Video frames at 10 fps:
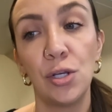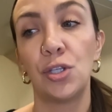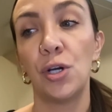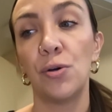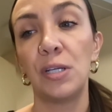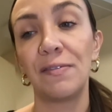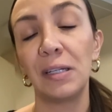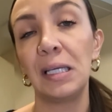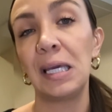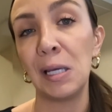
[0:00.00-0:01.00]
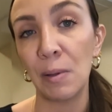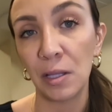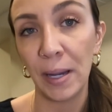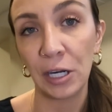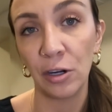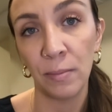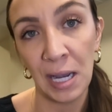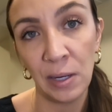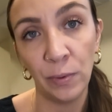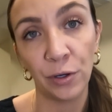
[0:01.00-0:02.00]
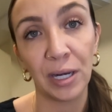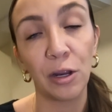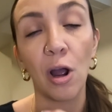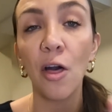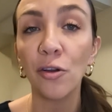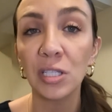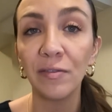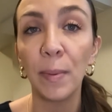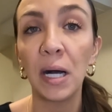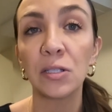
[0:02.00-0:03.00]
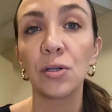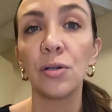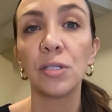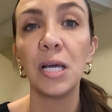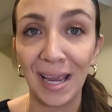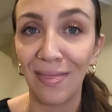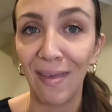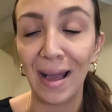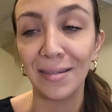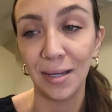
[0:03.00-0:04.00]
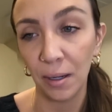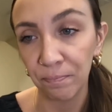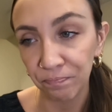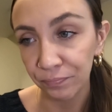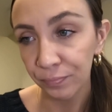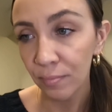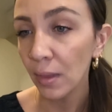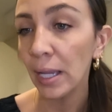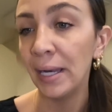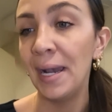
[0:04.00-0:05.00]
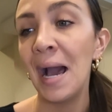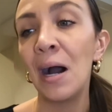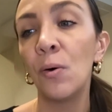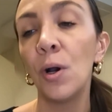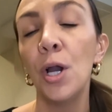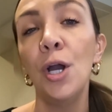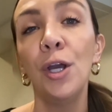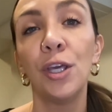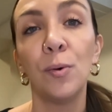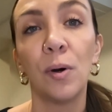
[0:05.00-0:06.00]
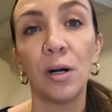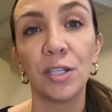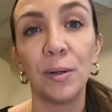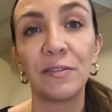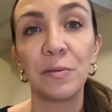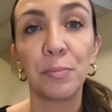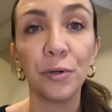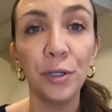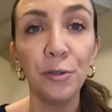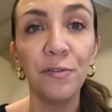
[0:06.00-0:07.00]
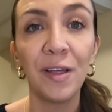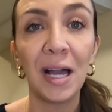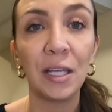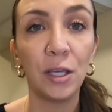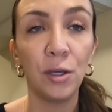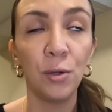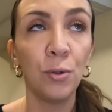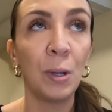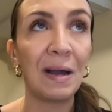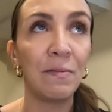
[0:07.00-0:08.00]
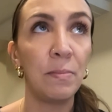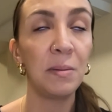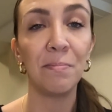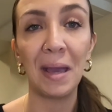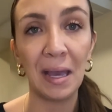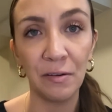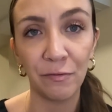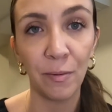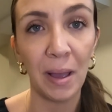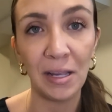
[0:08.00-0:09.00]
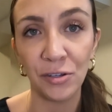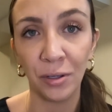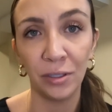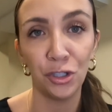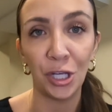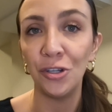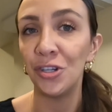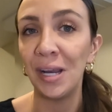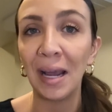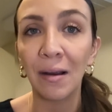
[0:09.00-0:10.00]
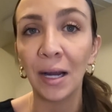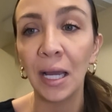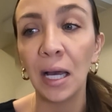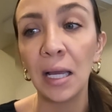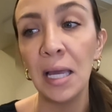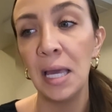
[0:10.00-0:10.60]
So definitely keep that in the back of your mind when you're getting your other stuff apostilled, get that done. Now, you also have to prove that you haven't been banned from entering the Schengen area,